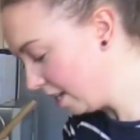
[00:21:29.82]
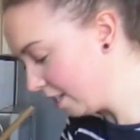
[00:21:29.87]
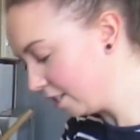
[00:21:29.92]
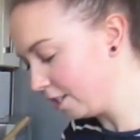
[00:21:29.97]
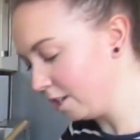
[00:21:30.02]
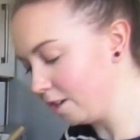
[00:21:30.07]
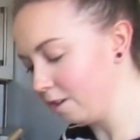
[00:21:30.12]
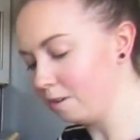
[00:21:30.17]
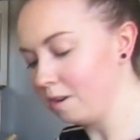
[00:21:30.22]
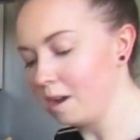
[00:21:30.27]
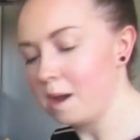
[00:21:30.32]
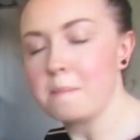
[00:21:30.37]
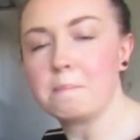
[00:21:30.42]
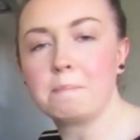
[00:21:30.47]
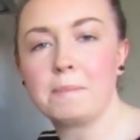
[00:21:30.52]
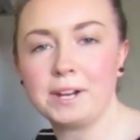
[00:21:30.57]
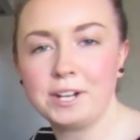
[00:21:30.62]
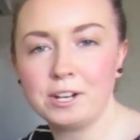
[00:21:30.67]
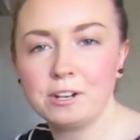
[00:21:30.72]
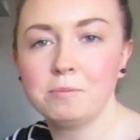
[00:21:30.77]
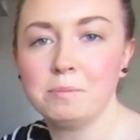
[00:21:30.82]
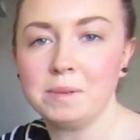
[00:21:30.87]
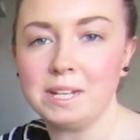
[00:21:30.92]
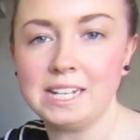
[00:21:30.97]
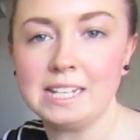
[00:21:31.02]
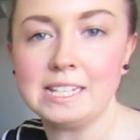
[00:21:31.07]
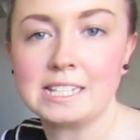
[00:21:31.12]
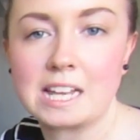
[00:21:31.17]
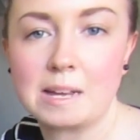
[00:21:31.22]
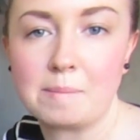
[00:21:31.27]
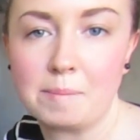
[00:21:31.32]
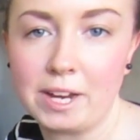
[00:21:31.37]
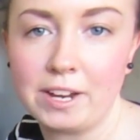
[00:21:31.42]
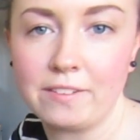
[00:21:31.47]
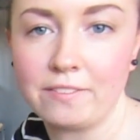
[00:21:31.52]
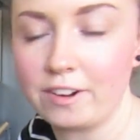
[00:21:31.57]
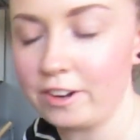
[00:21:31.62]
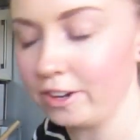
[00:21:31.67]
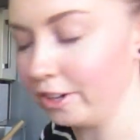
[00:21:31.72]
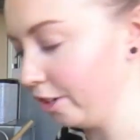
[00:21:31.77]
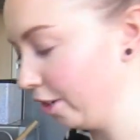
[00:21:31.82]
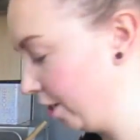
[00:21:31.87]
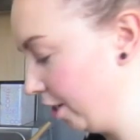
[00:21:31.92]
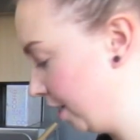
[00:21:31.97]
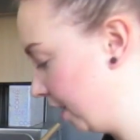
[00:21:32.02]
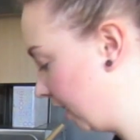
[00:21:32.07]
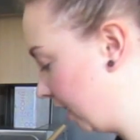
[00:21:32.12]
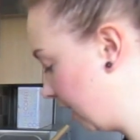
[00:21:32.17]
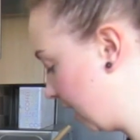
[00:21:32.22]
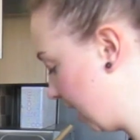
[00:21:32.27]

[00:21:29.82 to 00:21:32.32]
So by no means am I a very good